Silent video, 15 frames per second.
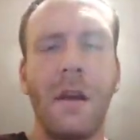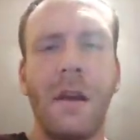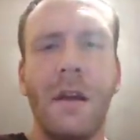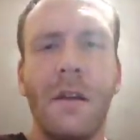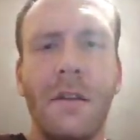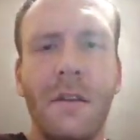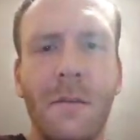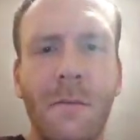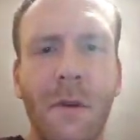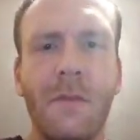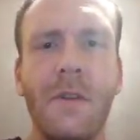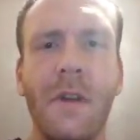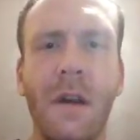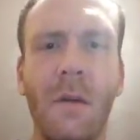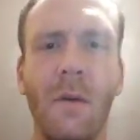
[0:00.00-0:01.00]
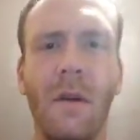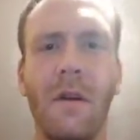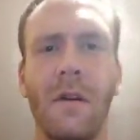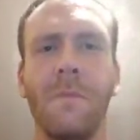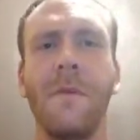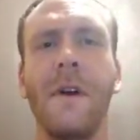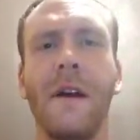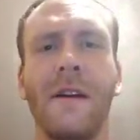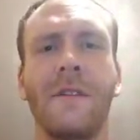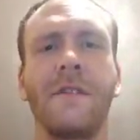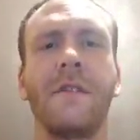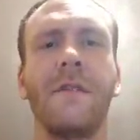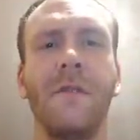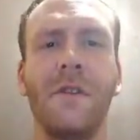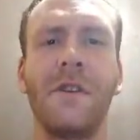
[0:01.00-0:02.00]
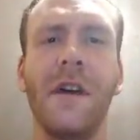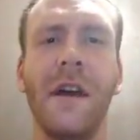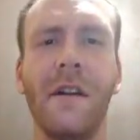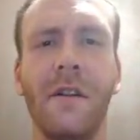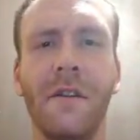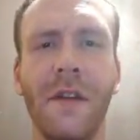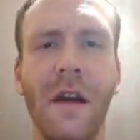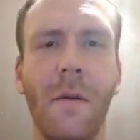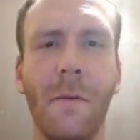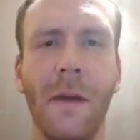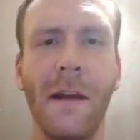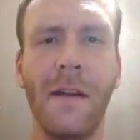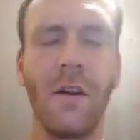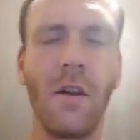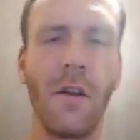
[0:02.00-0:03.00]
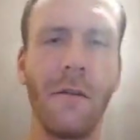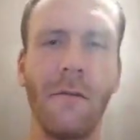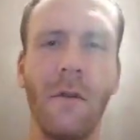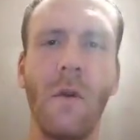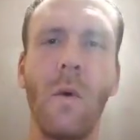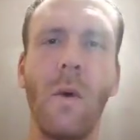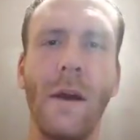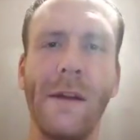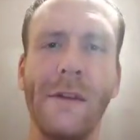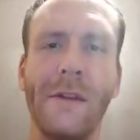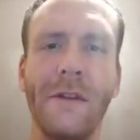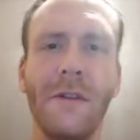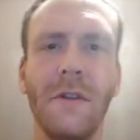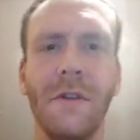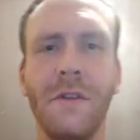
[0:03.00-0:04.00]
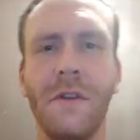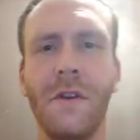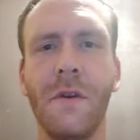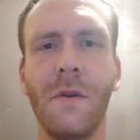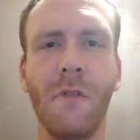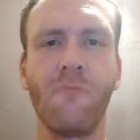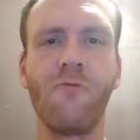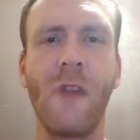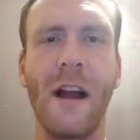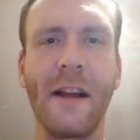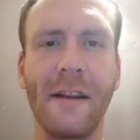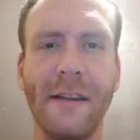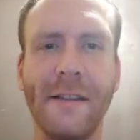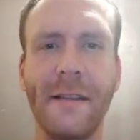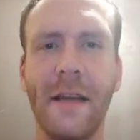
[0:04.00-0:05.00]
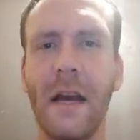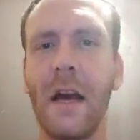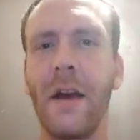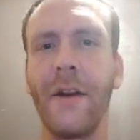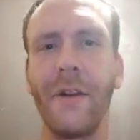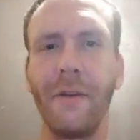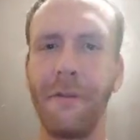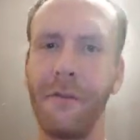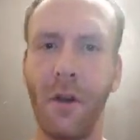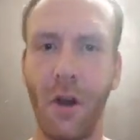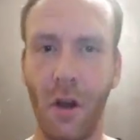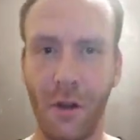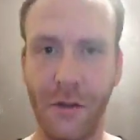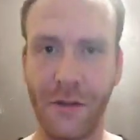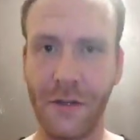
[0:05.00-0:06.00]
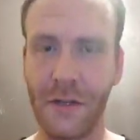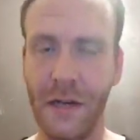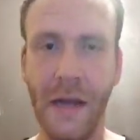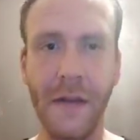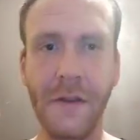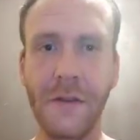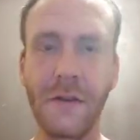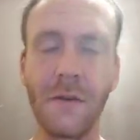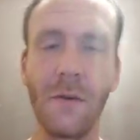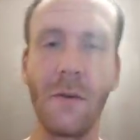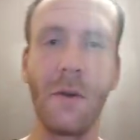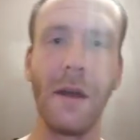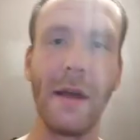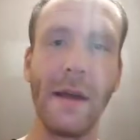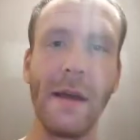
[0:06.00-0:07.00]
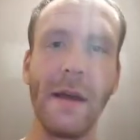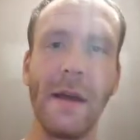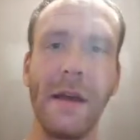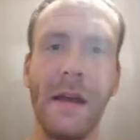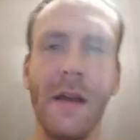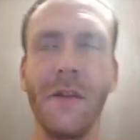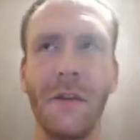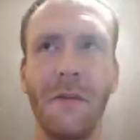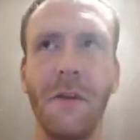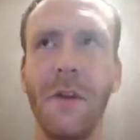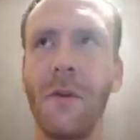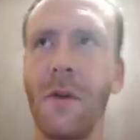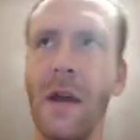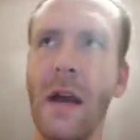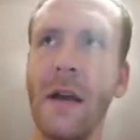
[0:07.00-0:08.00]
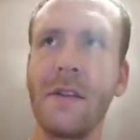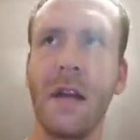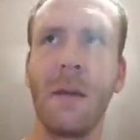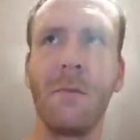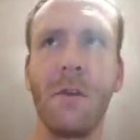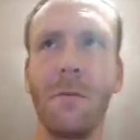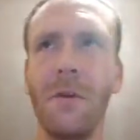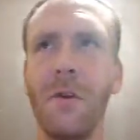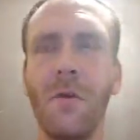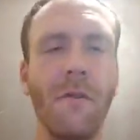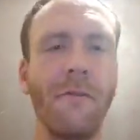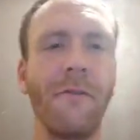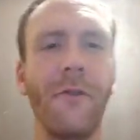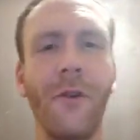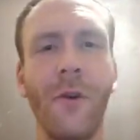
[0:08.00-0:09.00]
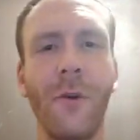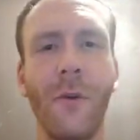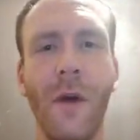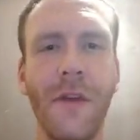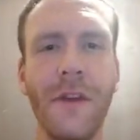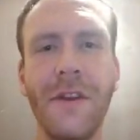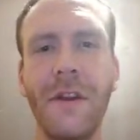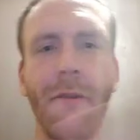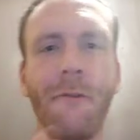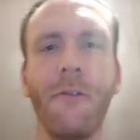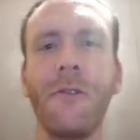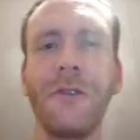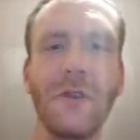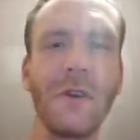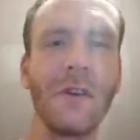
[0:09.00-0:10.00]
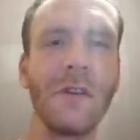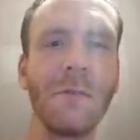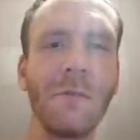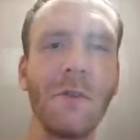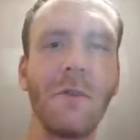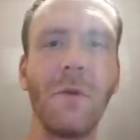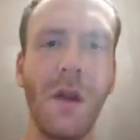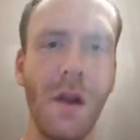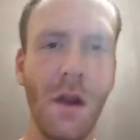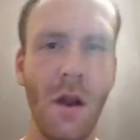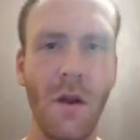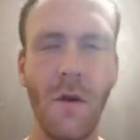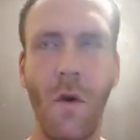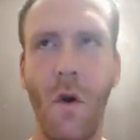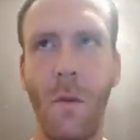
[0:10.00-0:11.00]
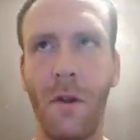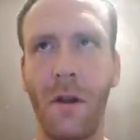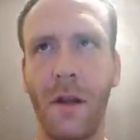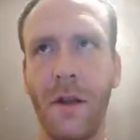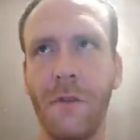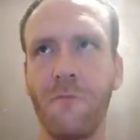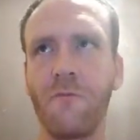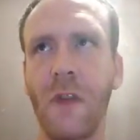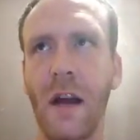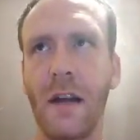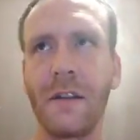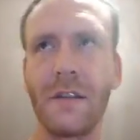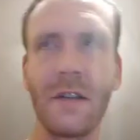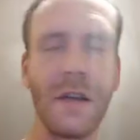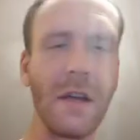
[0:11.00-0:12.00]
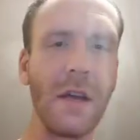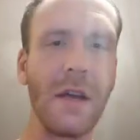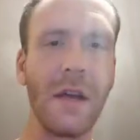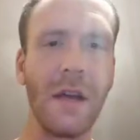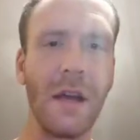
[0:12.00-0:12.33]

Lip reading: Hey guys, Sprout here, welcome back to the channel. Now, I'm getting a lot of requests to do a ranked guide for Lost Light, so in this video guys, I'm going to be going through the differences between normal and ranked,